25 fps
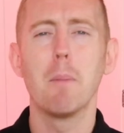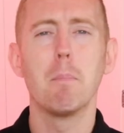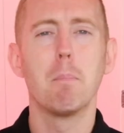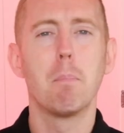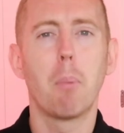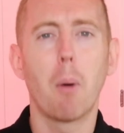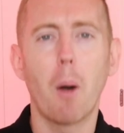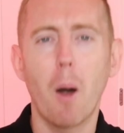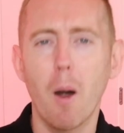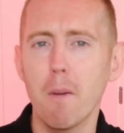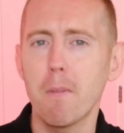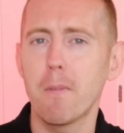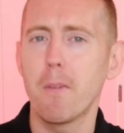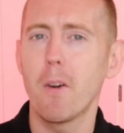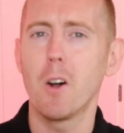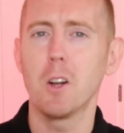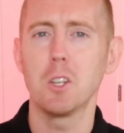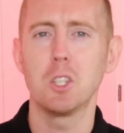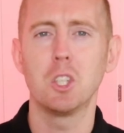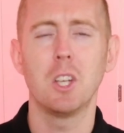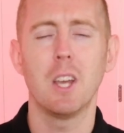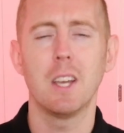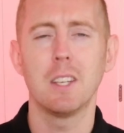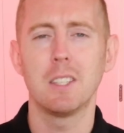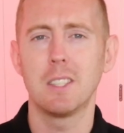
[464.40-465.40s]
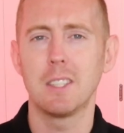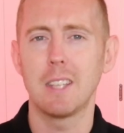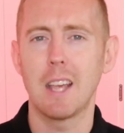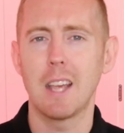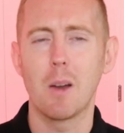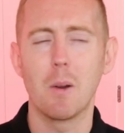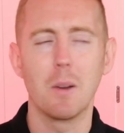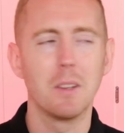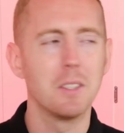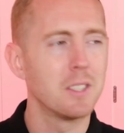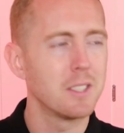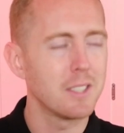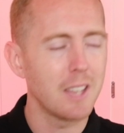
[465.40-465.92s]
and puff our chests
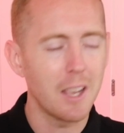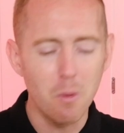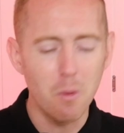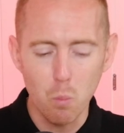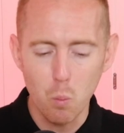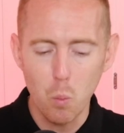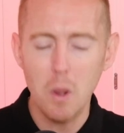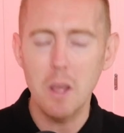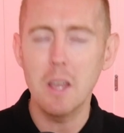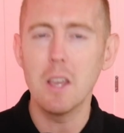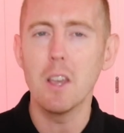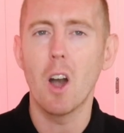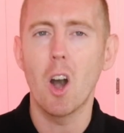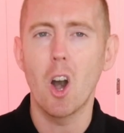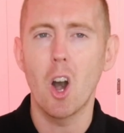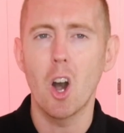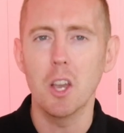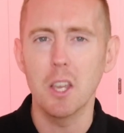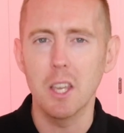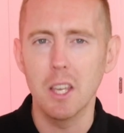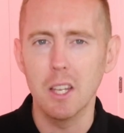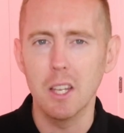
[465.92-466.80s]
out and say, we are